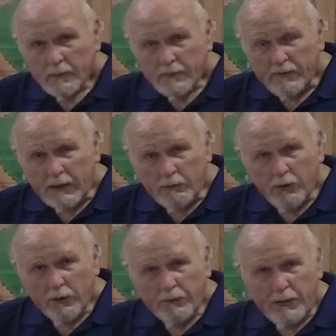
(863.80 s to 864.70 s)
fact,
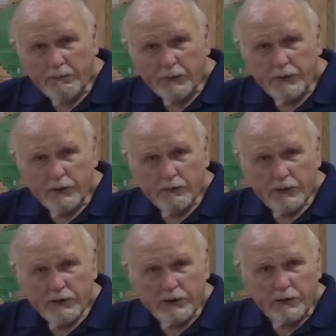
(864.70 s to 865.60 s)
more people don't
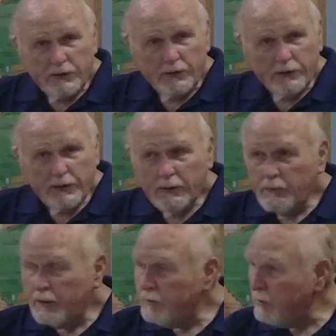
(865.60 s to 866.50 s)
listen to him
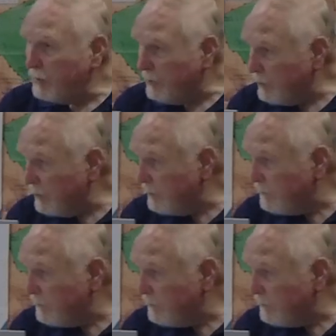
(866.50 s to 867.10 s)
than do.